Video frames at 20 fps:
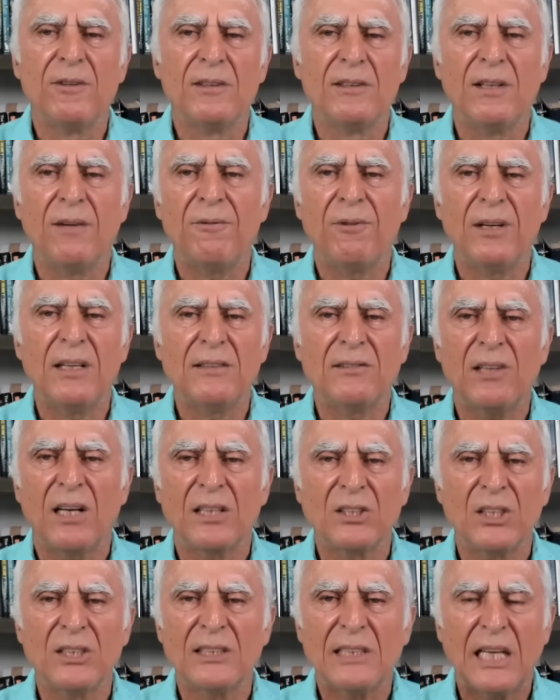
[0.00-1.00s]
different
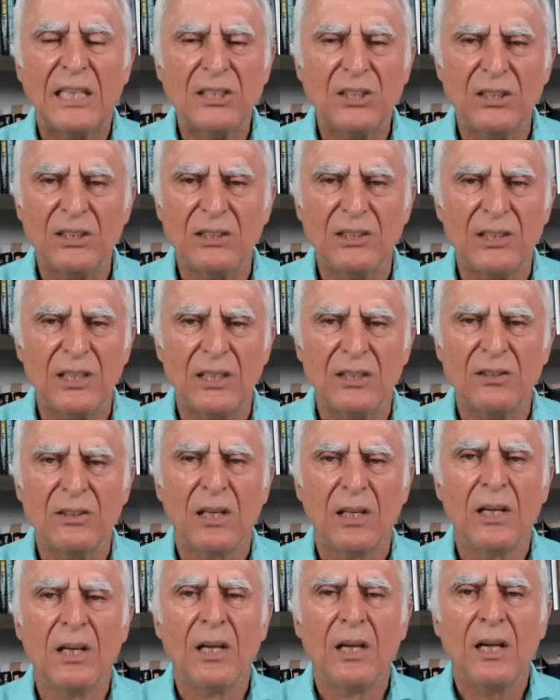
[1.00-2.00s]
intelligence agencies,
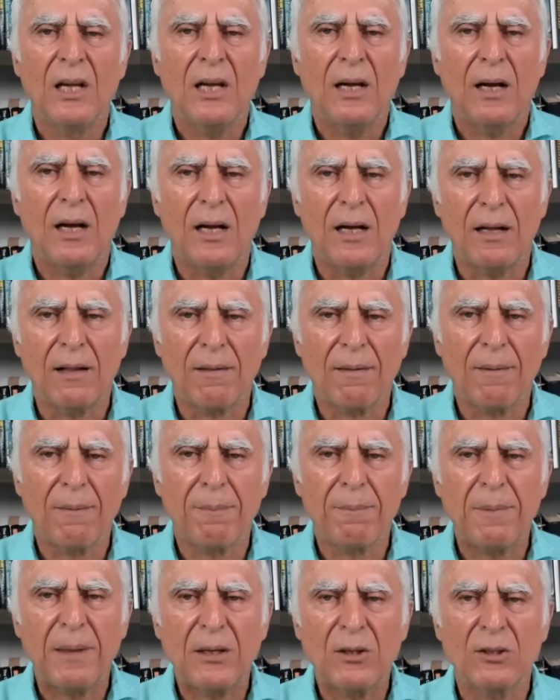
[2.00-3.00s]
uh,
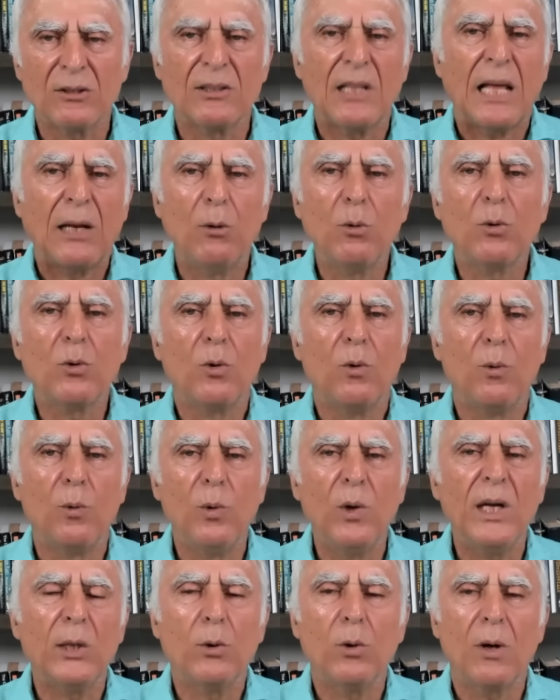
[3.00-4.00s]
because they look
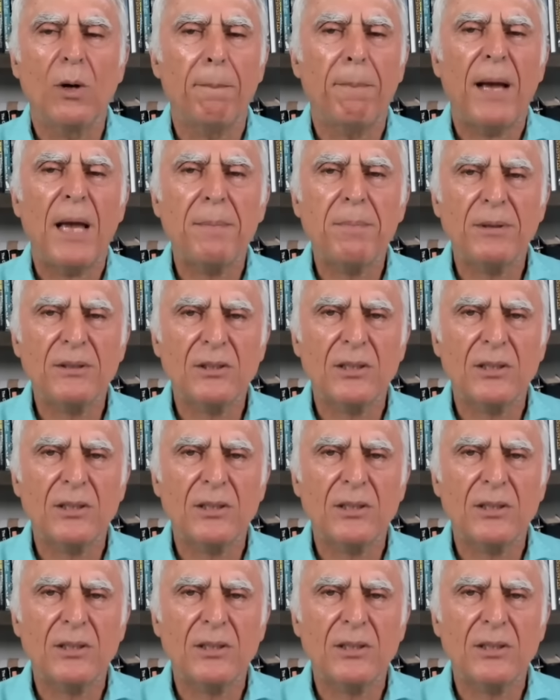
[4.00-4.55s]
really good on paper.